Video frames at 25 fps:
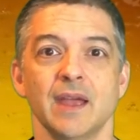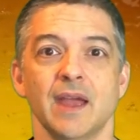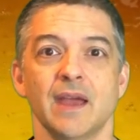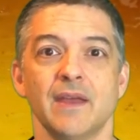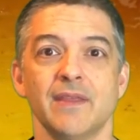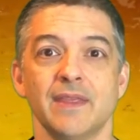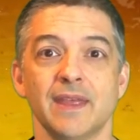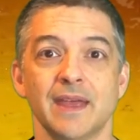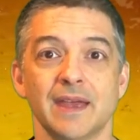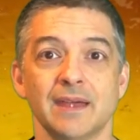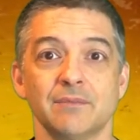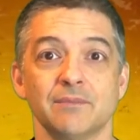
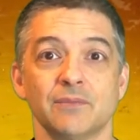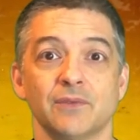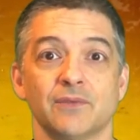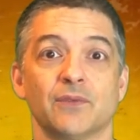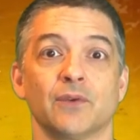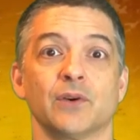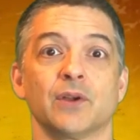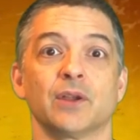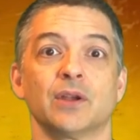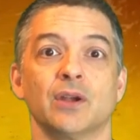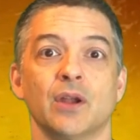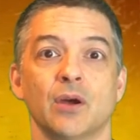And then
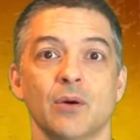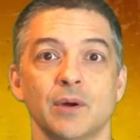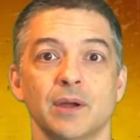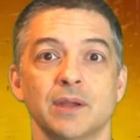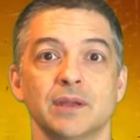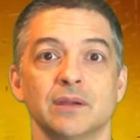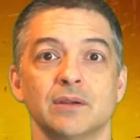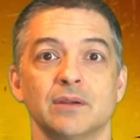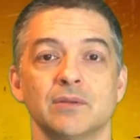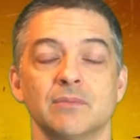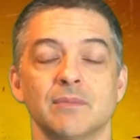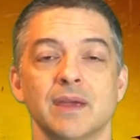before you know
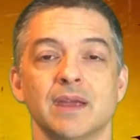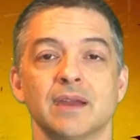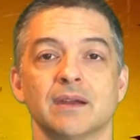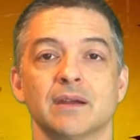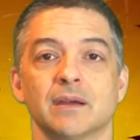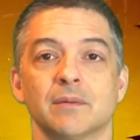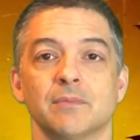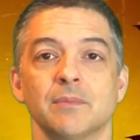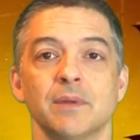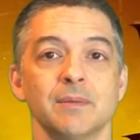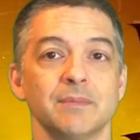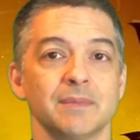it, you made
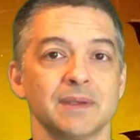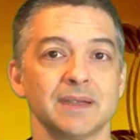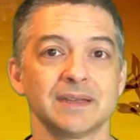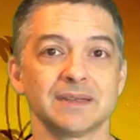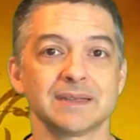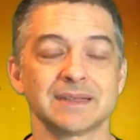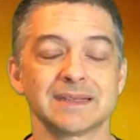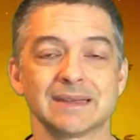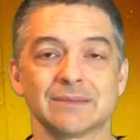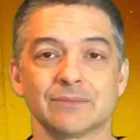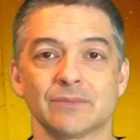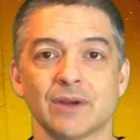a
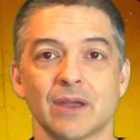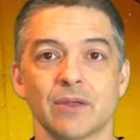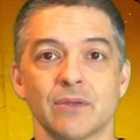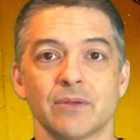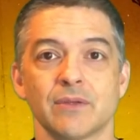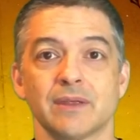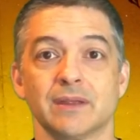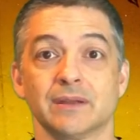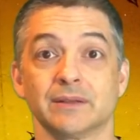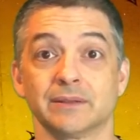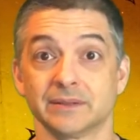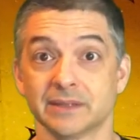commitment, and
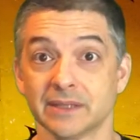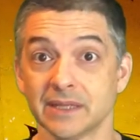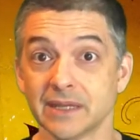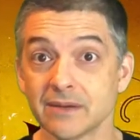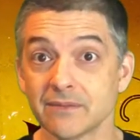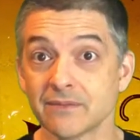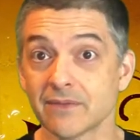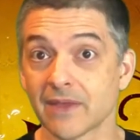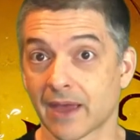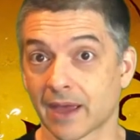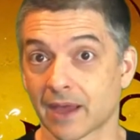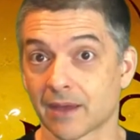rather than
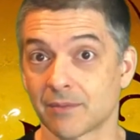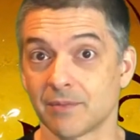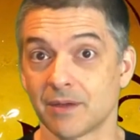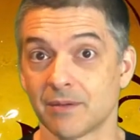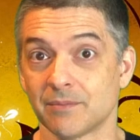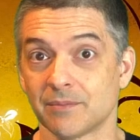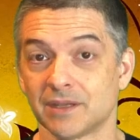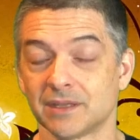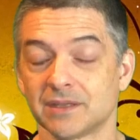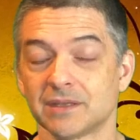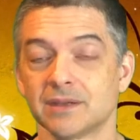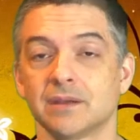leave that
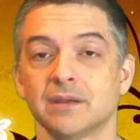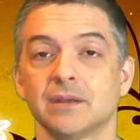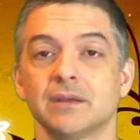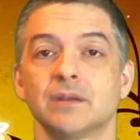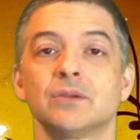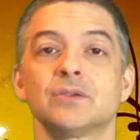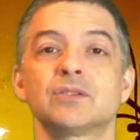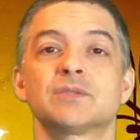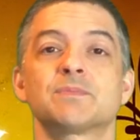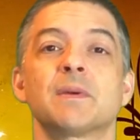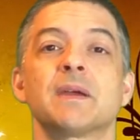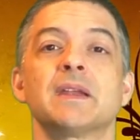commitment,
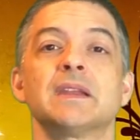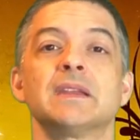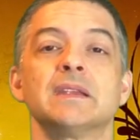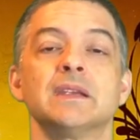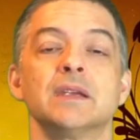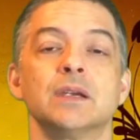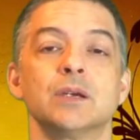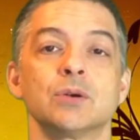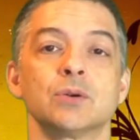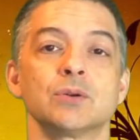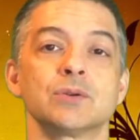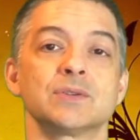you spend
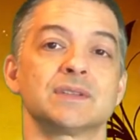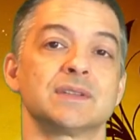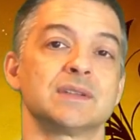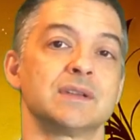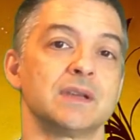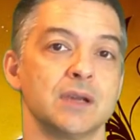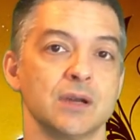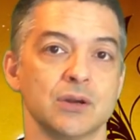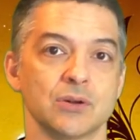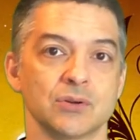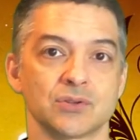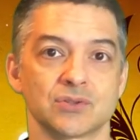years
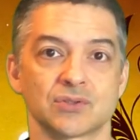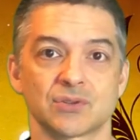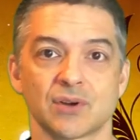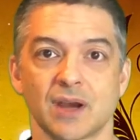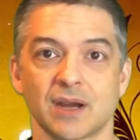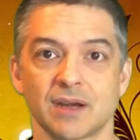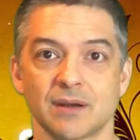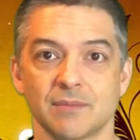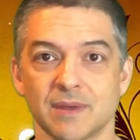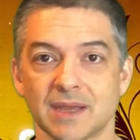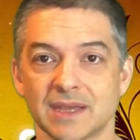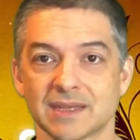and years
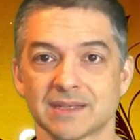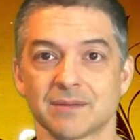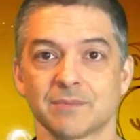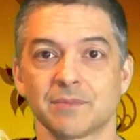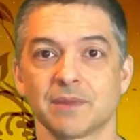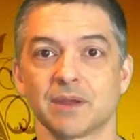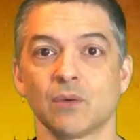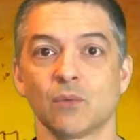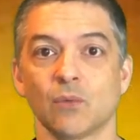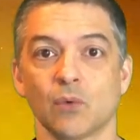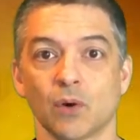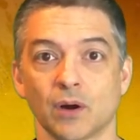trying to make
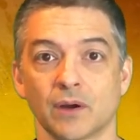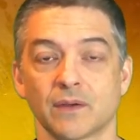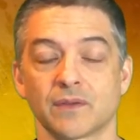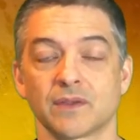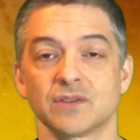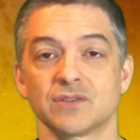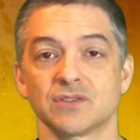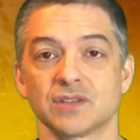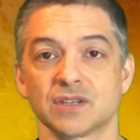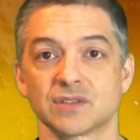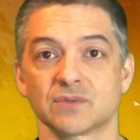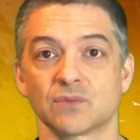something work
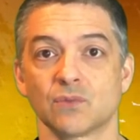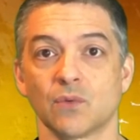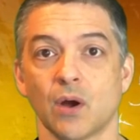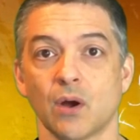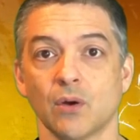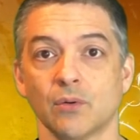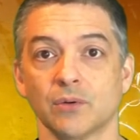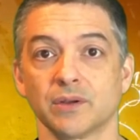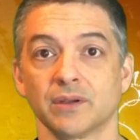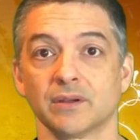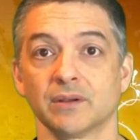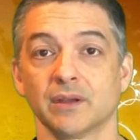that just
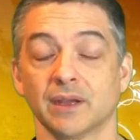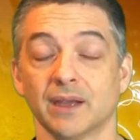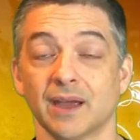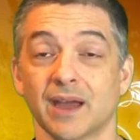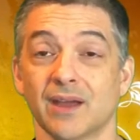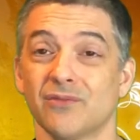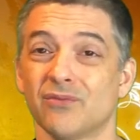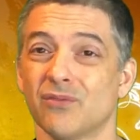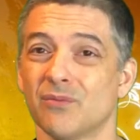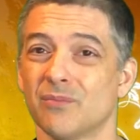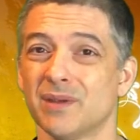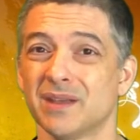won't. And
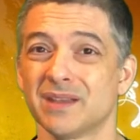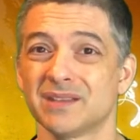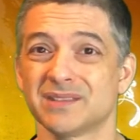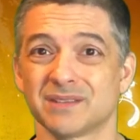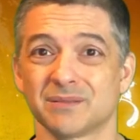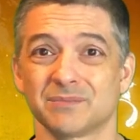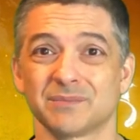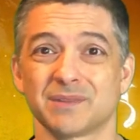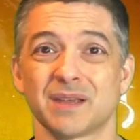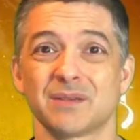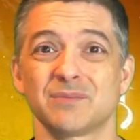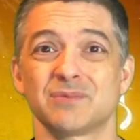God forbid,
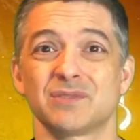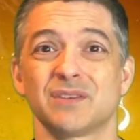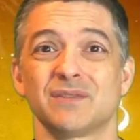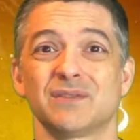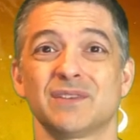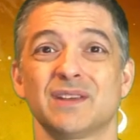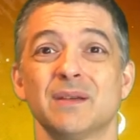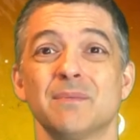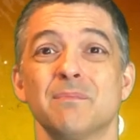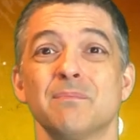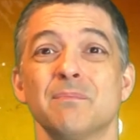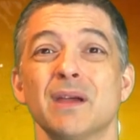sometimes you
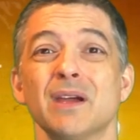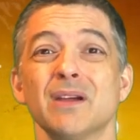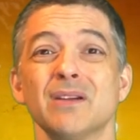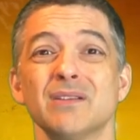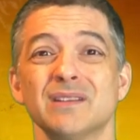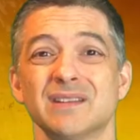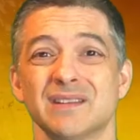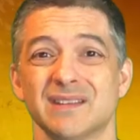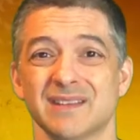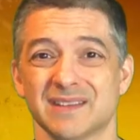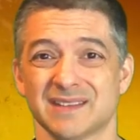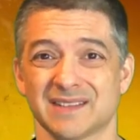even get
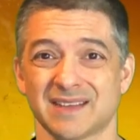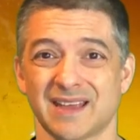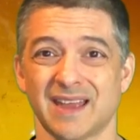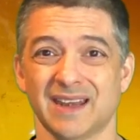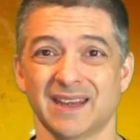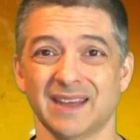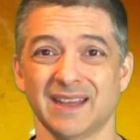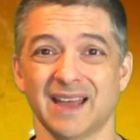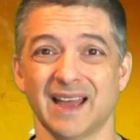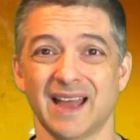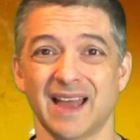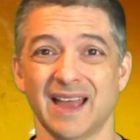married to this
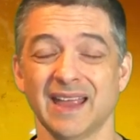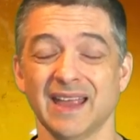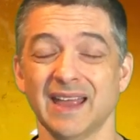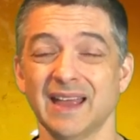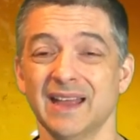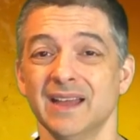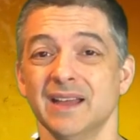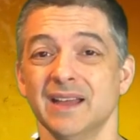kind of guy.